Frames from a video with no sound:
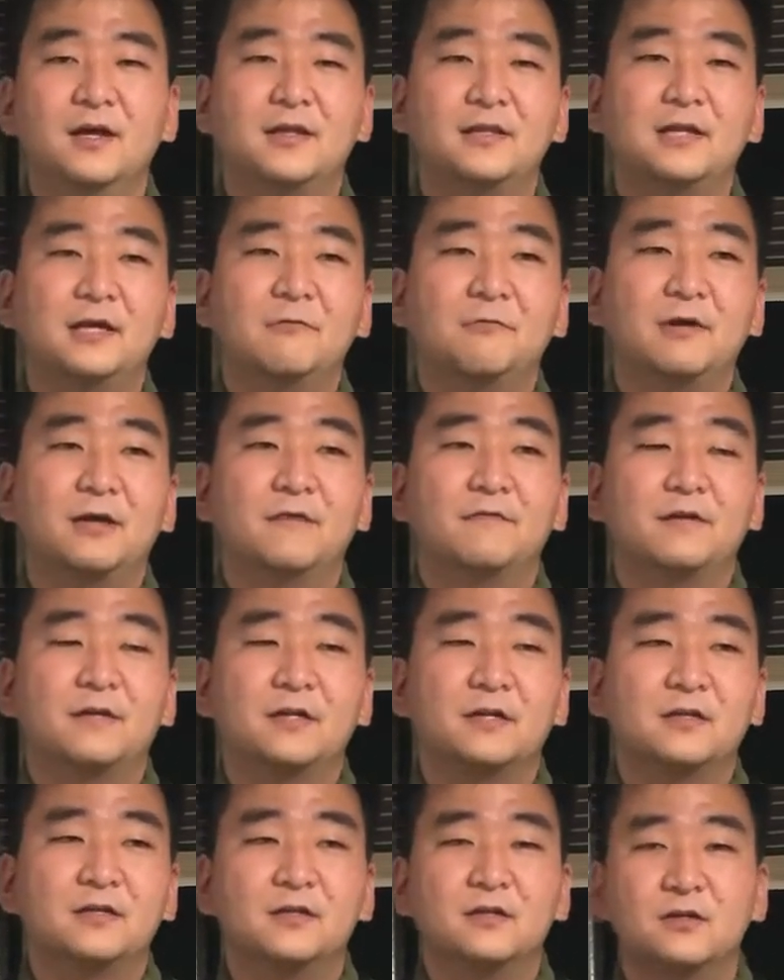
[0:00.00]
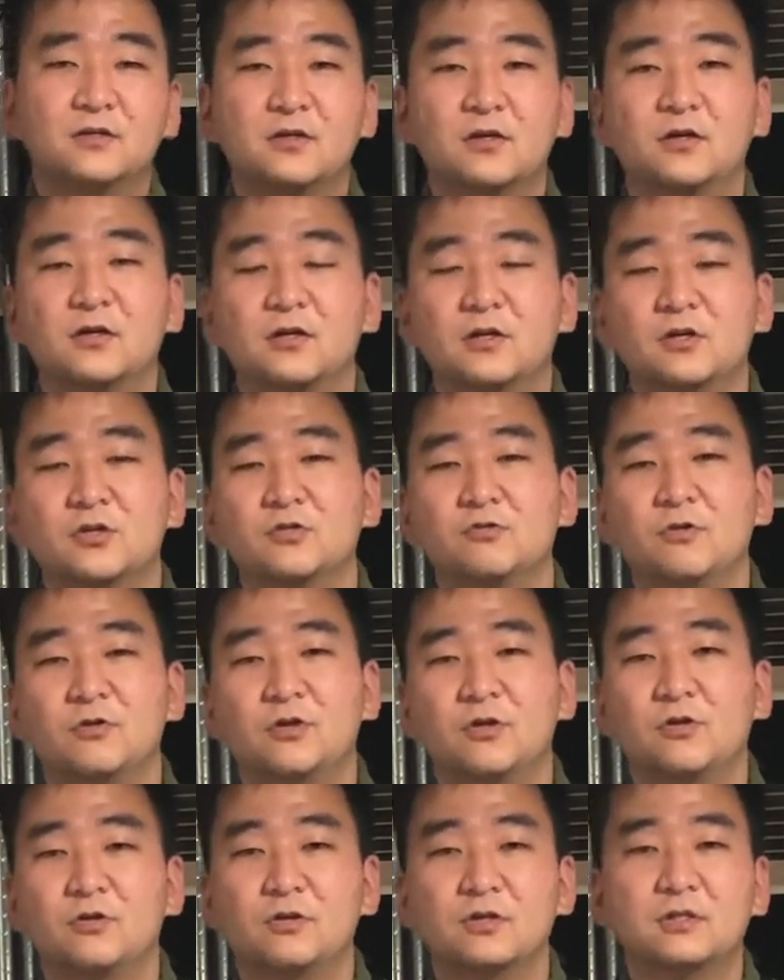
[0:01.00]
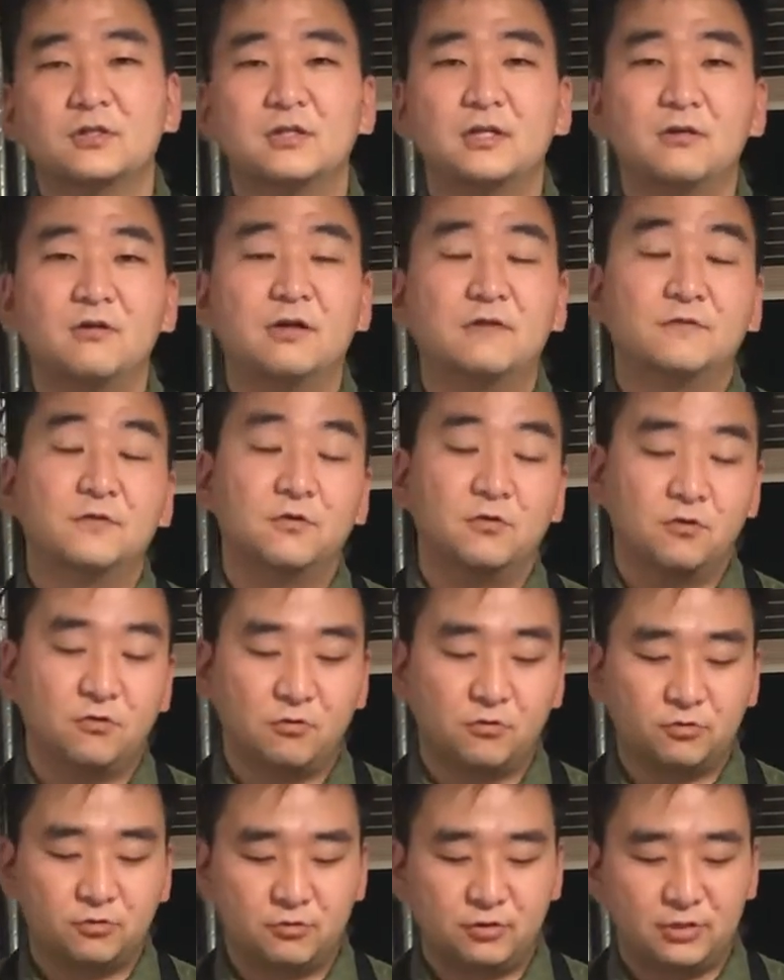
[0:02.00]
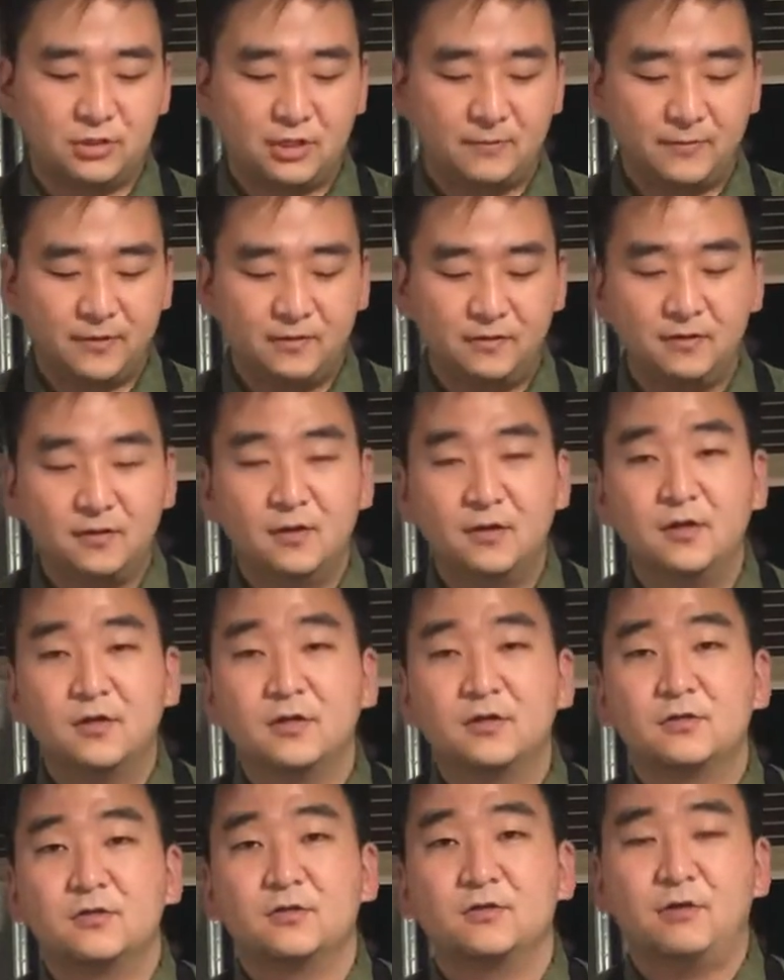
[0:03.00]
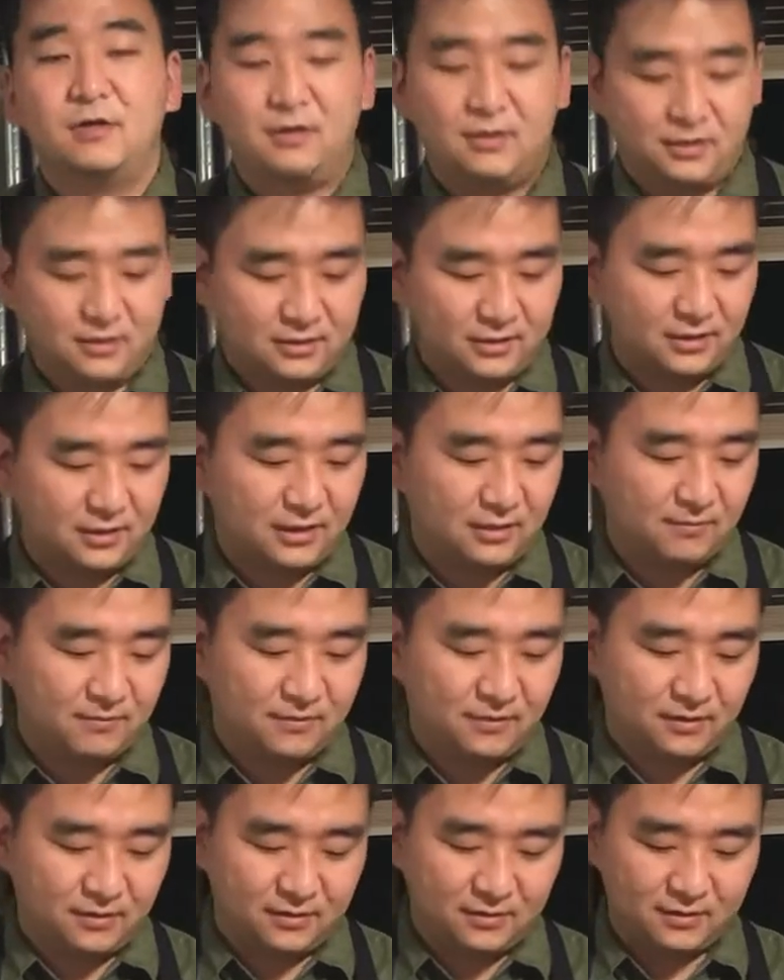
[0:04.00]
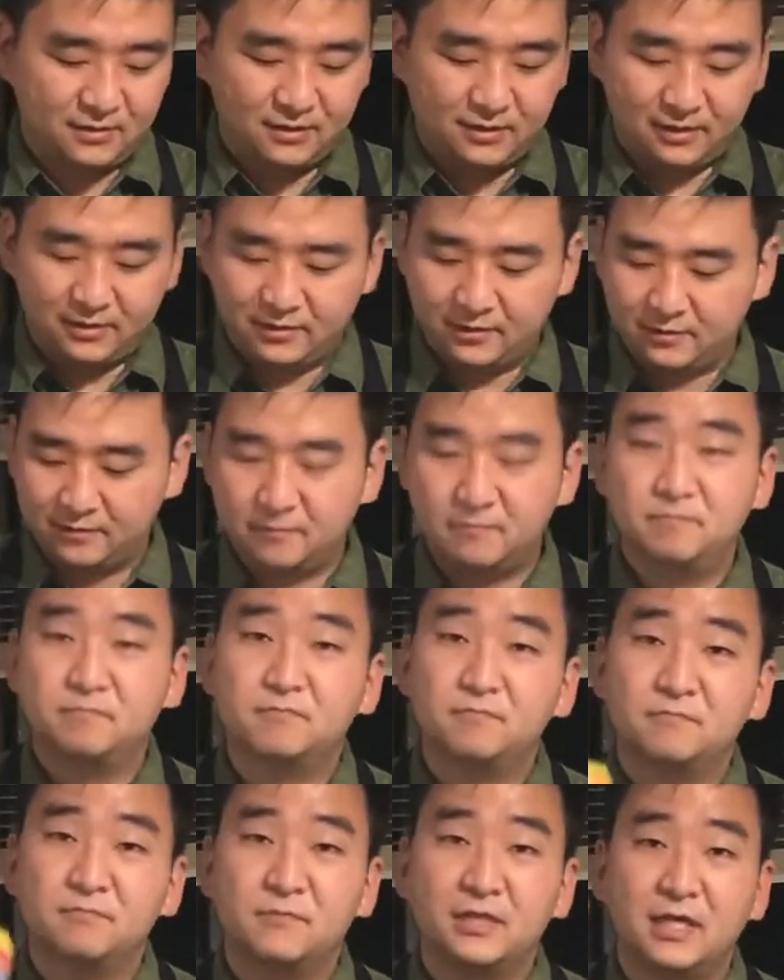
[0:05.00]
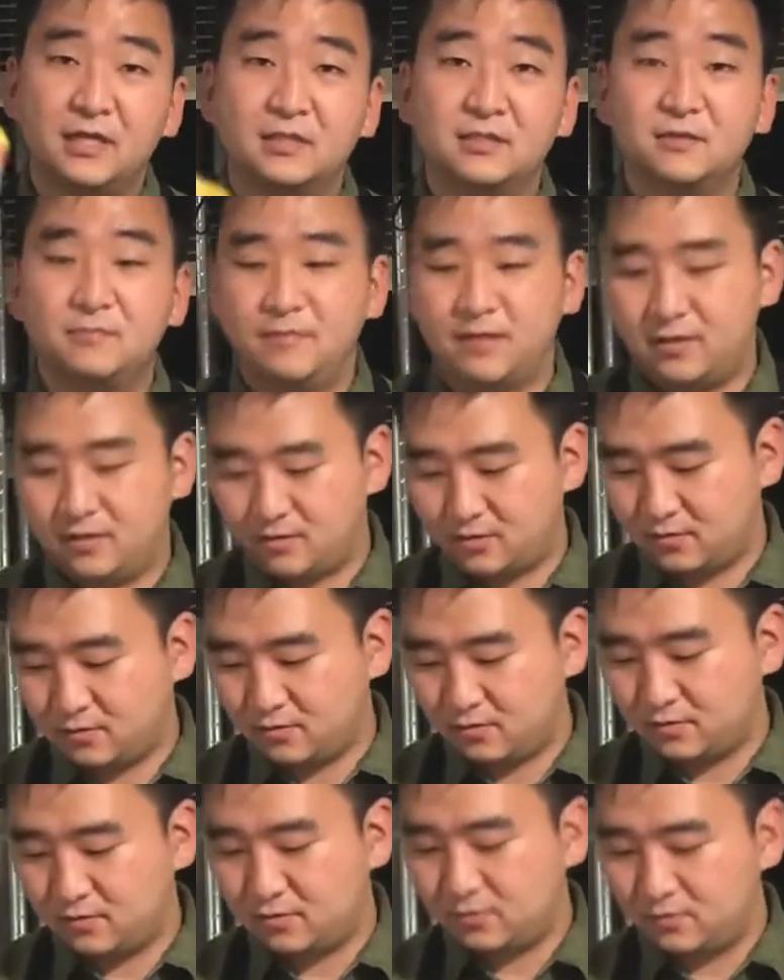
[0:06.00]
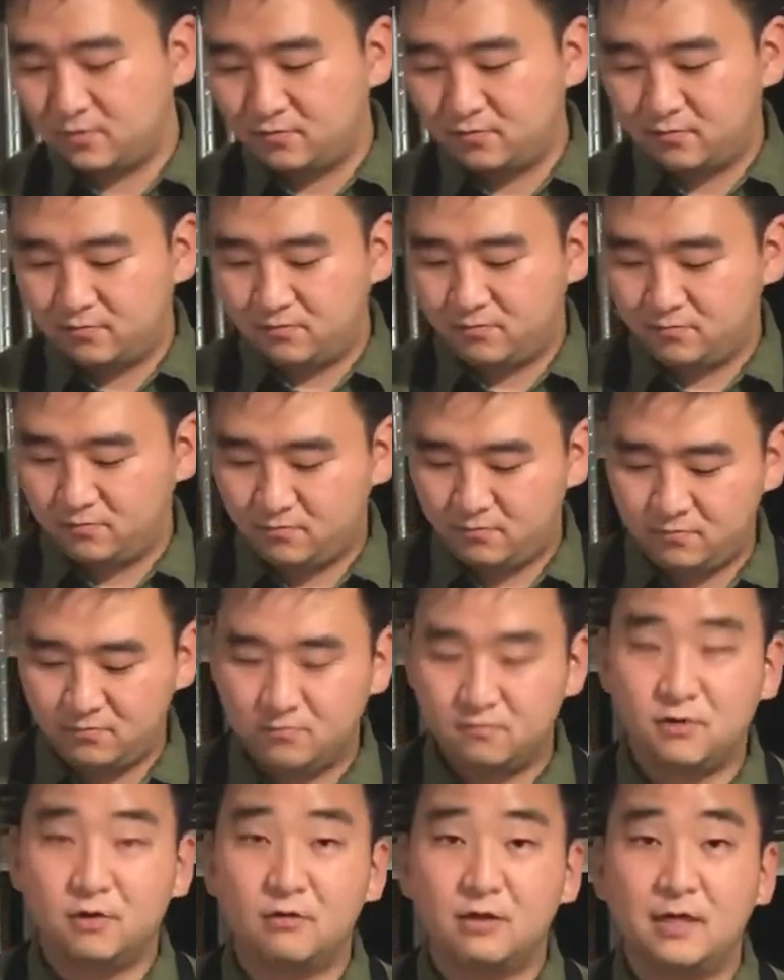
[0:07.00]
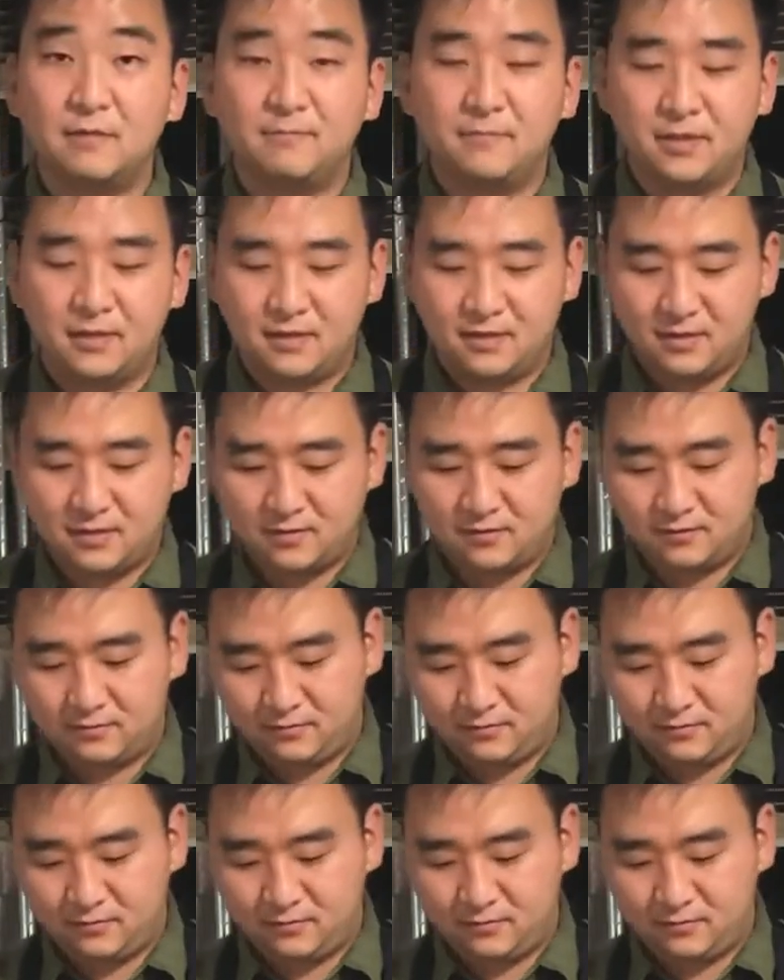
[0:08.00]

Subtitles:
That way if I need to cook on a short notice, I don't have to go grocery shopping. So I like to keep things like canned tomatoes, wakama,